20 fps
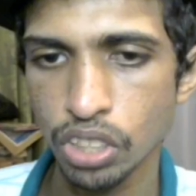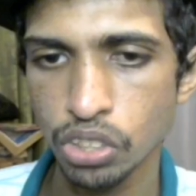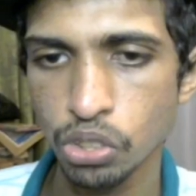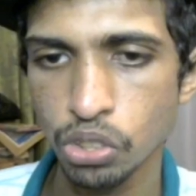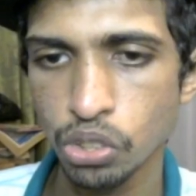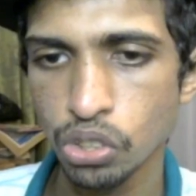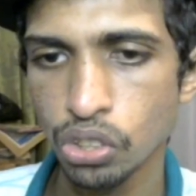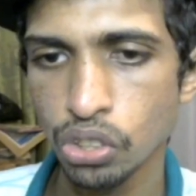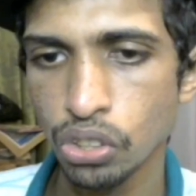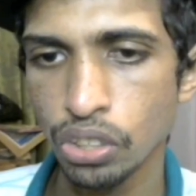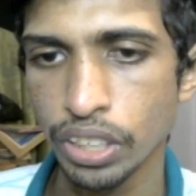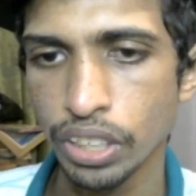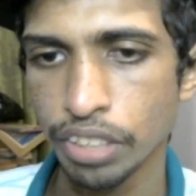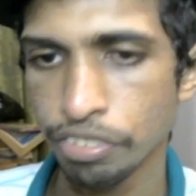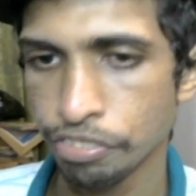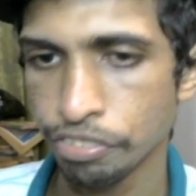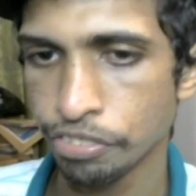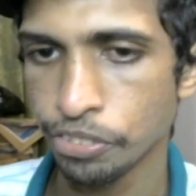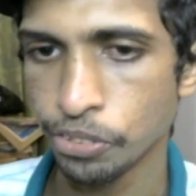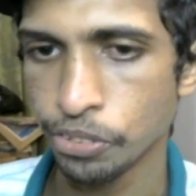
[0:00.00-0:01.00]
to go
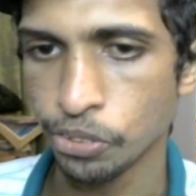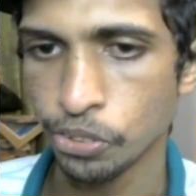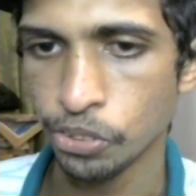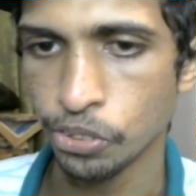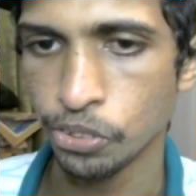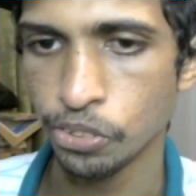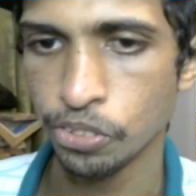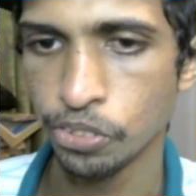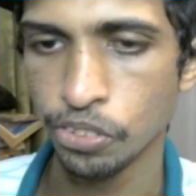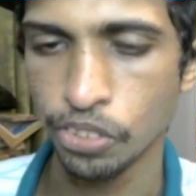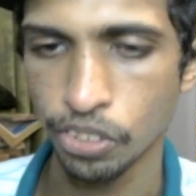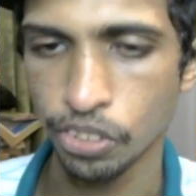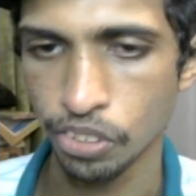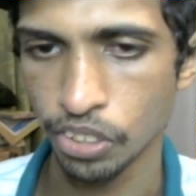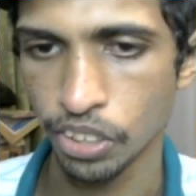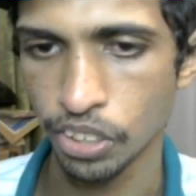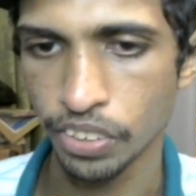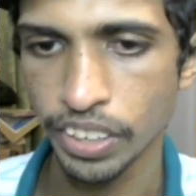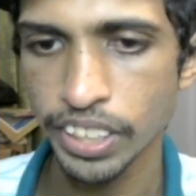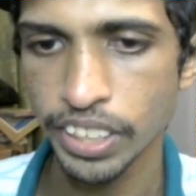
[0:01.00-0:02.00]
f4.
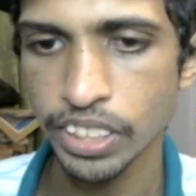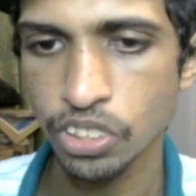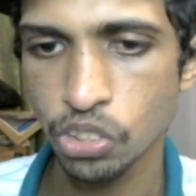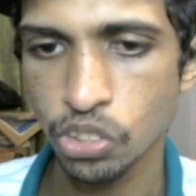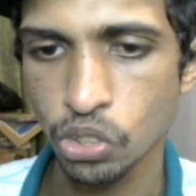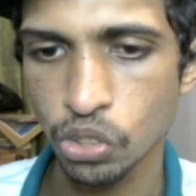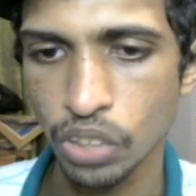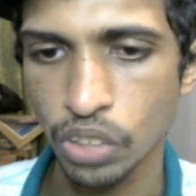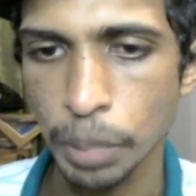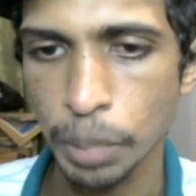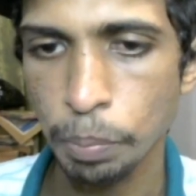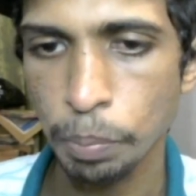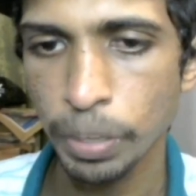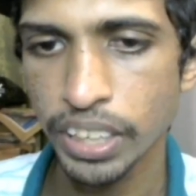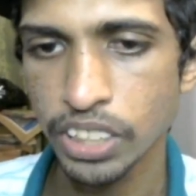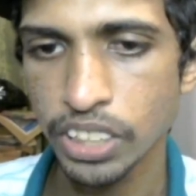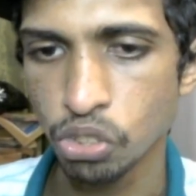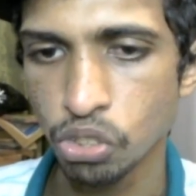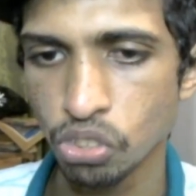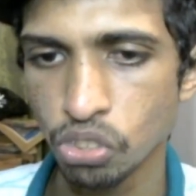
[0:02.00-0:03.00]
Alright, so I
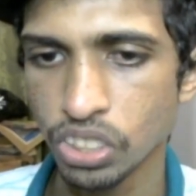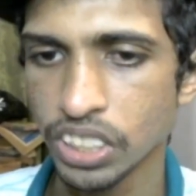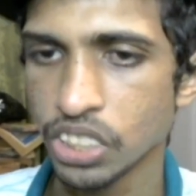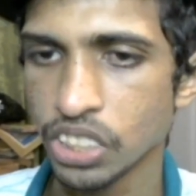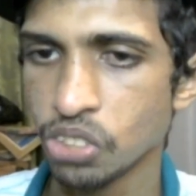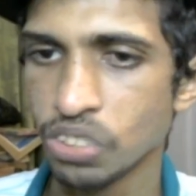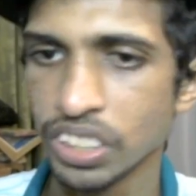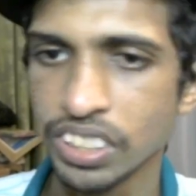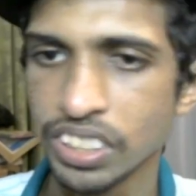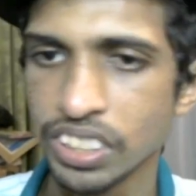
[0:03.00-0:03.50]
played g3.